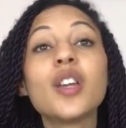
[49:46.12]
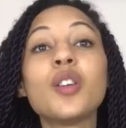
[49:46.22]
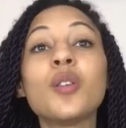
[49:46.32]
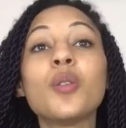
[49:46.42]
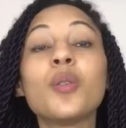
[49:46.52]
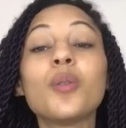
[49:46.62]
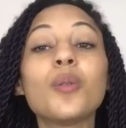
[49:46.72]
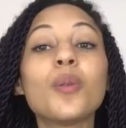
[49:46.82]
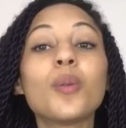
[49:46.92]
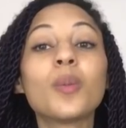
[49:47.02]

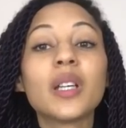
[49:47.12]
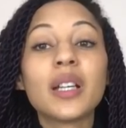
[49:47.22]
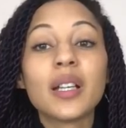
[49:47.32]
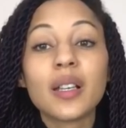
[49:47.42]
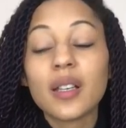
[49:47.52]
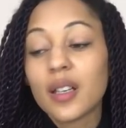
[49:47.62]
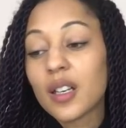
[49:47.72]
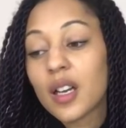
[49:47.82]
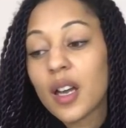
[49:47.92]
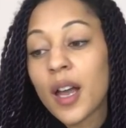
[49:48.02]
You will
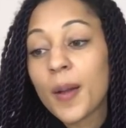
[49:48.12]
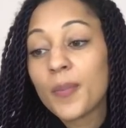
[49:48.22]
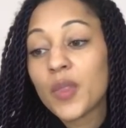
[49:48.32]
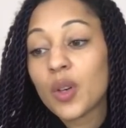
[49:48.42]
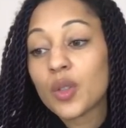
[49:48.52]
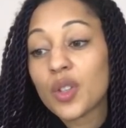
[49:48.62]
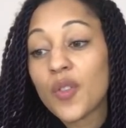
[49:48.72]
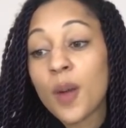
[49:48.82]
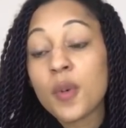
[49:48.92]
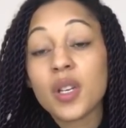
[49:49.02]
um, also
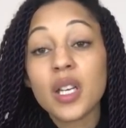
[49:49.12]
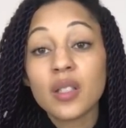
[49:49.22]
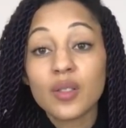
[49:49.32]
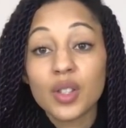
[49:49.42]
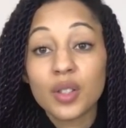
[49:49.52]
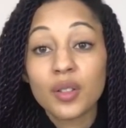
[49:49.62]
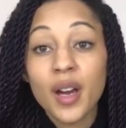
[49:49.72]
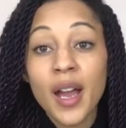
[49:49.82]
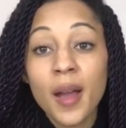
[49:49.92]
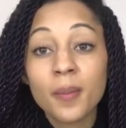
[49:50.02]
find me on
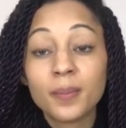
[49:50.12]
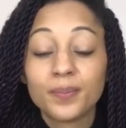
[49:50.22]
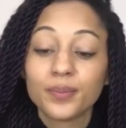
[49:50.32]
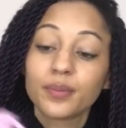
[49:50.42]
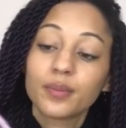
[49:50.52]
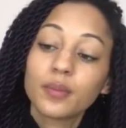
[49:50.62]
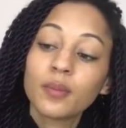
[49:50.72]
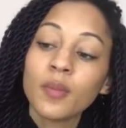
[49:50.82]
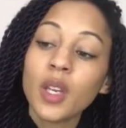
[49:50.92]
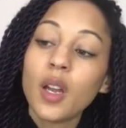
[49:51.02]
Instagram
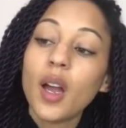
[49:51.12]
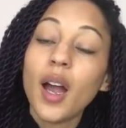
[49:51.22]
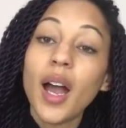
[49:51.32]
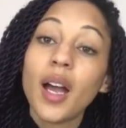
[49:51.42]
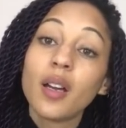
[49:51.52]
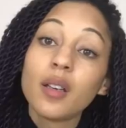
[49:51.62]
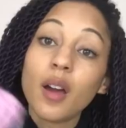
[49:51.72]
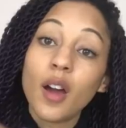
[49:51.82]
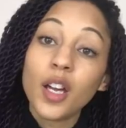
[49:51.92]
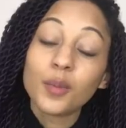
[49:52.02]
and
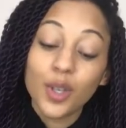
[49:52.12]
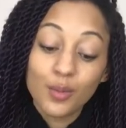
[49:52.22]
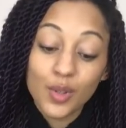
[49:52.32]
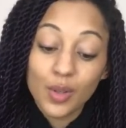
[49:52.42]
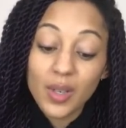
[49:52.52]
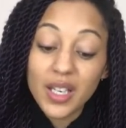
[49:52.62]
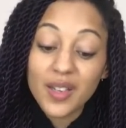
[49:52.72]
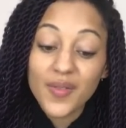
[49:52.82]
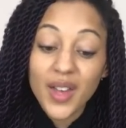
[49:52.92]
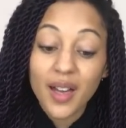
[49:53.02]
I'm going to
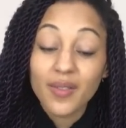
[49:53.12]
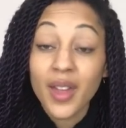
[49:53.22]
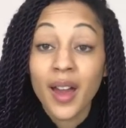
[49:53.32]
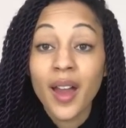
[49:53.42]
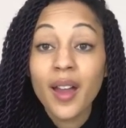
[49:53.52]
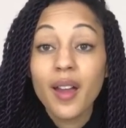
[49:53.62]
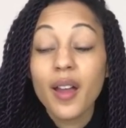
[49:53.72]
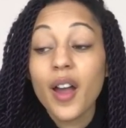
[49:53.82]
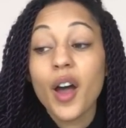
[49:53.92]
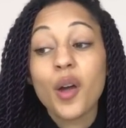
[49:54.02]
leave that there.
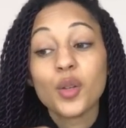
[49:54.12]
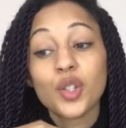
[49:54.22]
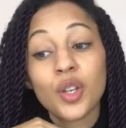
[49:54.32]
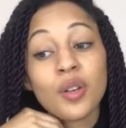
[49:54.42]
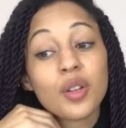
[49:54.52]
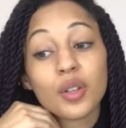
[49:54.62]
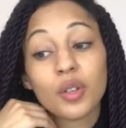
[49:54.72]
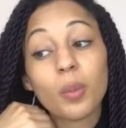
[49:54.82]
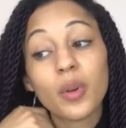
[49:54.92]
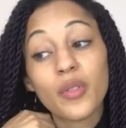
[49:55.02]
I will show you the
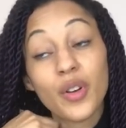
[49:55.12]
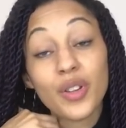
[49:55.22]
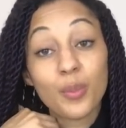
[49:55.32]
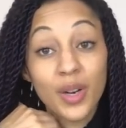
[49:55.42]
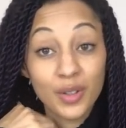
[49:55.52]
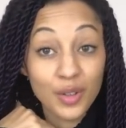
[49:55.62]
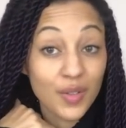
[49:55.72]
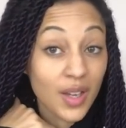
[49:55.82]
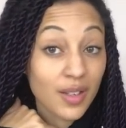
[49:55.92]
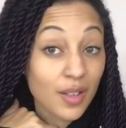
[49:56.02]
couple of other brand new
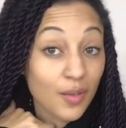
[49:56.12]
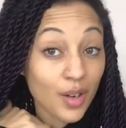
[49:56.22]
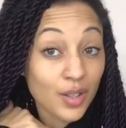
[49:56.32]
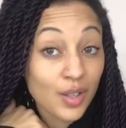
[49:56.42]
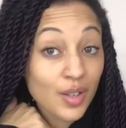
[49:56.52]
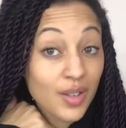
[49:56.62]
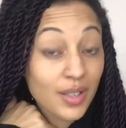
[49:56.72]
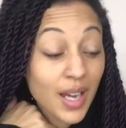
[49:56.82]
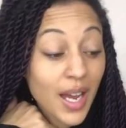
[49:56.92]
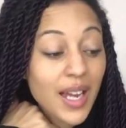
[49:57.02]
things I've got another
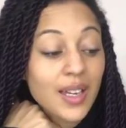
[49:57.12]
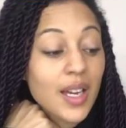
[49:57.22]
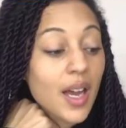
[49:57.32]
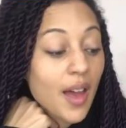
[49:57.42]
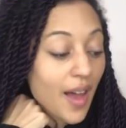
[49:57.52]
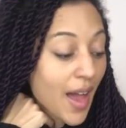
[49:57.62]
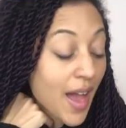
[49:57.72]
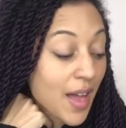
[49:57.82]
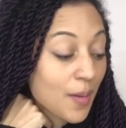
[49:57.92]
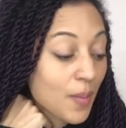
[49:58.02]
day
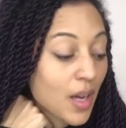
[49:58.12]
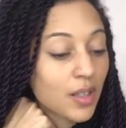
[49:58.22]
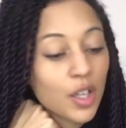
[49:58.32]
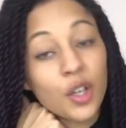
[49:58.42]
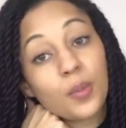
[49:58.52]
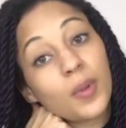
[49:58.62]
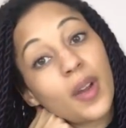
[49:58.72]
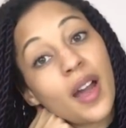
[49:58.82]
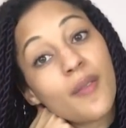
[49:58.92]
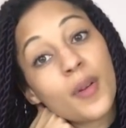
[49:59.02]
um, and I hope you
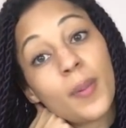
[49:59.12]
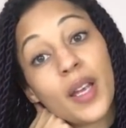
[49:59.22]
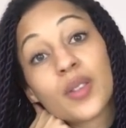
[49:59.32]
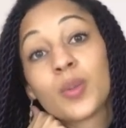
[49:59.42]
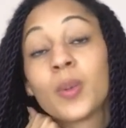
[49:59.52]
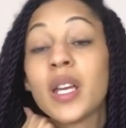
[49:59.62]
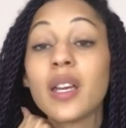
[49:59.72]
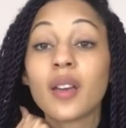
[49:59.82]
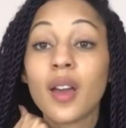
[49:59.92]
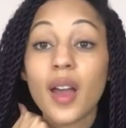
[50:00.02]
have a blessed
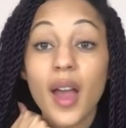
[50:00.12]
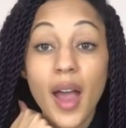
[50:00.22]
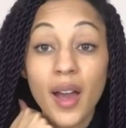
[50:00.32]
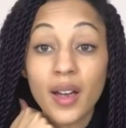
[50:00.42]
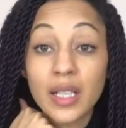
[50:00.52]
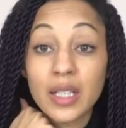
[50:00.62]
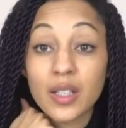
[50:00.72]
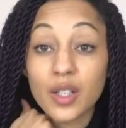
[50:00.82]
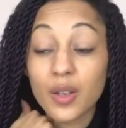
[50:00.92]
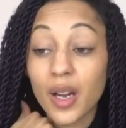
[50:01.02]
week
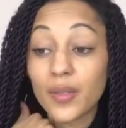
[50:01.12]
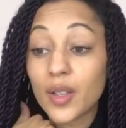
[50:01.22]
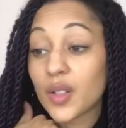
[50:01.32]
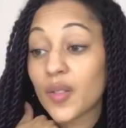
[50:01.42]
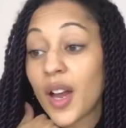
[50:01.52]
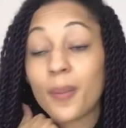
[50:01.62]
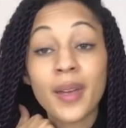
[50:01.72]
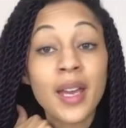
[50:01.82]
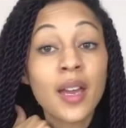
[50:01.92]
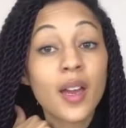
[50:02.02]
and you have of
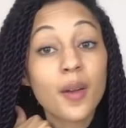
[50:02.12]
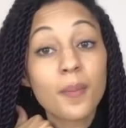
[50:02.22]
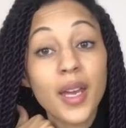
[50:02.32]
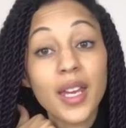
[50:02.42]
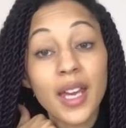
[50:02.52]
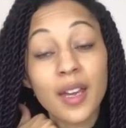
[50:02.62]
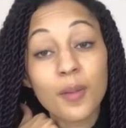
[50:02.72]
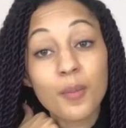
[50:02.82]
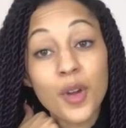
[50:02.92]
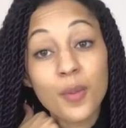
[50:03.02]
happy
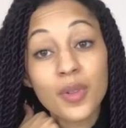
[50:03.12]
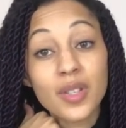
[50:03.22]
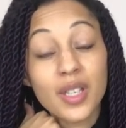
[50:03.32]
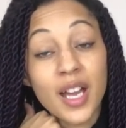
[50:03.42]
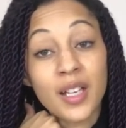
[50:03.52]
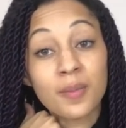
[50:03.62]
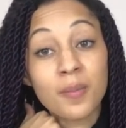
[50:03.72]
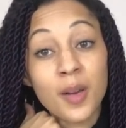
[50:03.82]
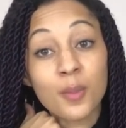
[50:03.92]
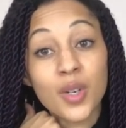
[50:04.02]
making moments and
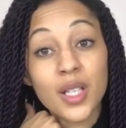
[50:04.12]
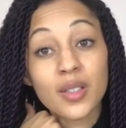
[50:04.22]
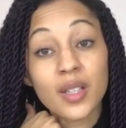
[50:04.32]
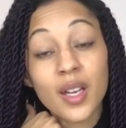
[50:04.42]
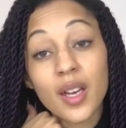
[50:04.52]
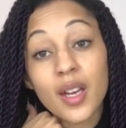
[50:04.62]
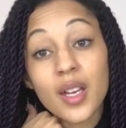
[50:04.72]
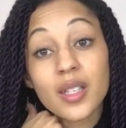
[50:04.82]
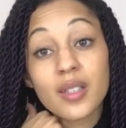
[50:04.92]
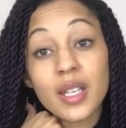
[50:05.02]
memories.
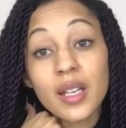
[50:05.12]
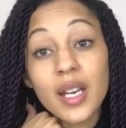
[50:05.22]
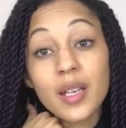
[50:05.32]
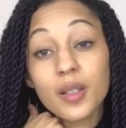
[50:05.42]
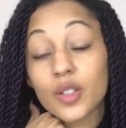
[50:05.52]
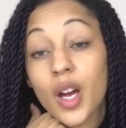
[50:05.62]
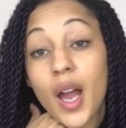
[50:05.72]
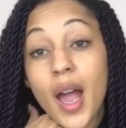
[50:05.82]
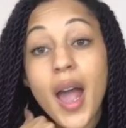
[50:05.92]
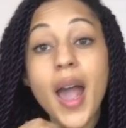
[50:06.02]
See you later
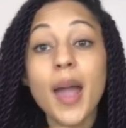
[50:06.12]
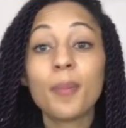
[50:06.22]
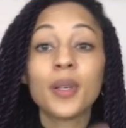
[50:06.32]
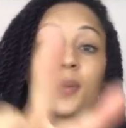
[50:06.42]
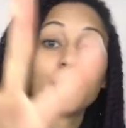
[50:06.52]
tribe!